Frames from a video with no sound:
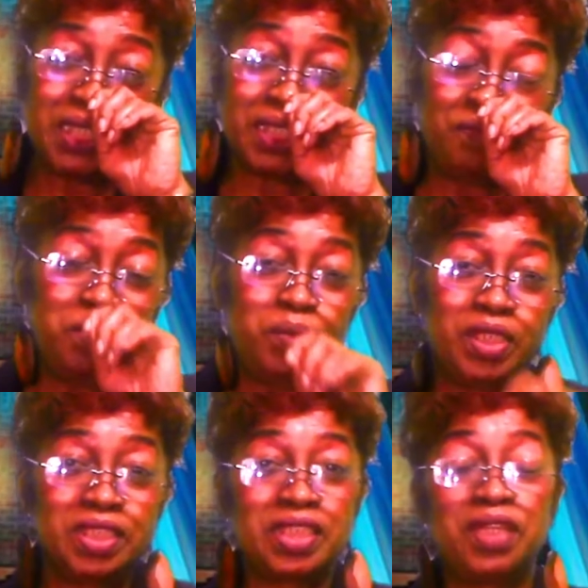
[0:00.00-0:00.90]
Every
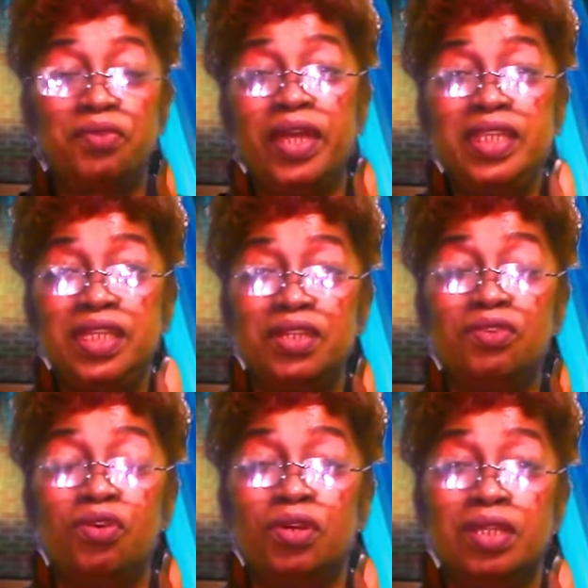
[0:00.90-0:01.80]
Wednesday right here
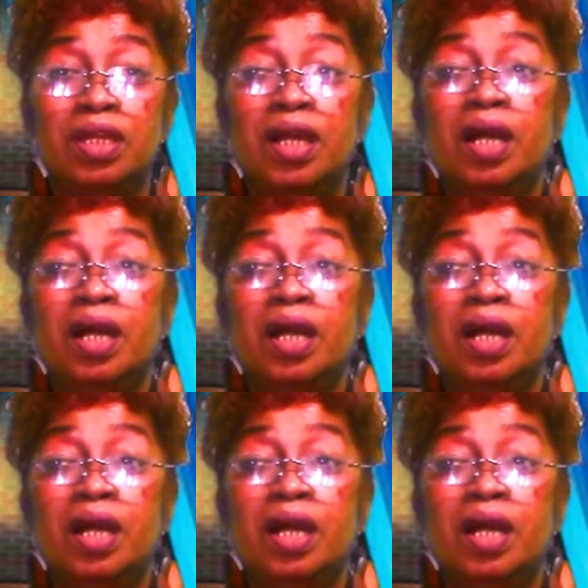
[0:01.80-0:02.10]
on